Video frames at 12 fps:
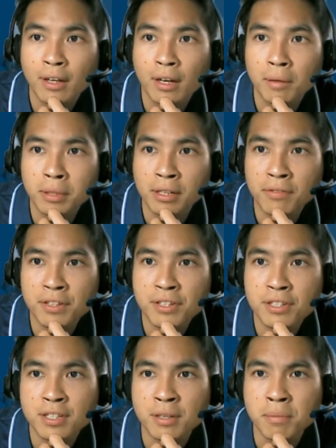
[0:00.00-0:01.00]
I believe it's
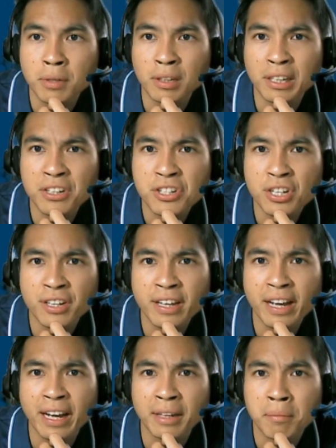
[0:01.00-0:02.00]
simulation
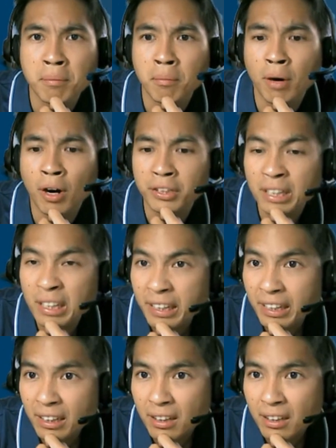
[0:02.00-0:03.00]
and
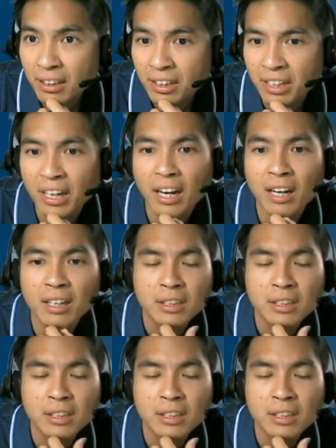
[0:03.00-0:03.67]
modeling. Yeah.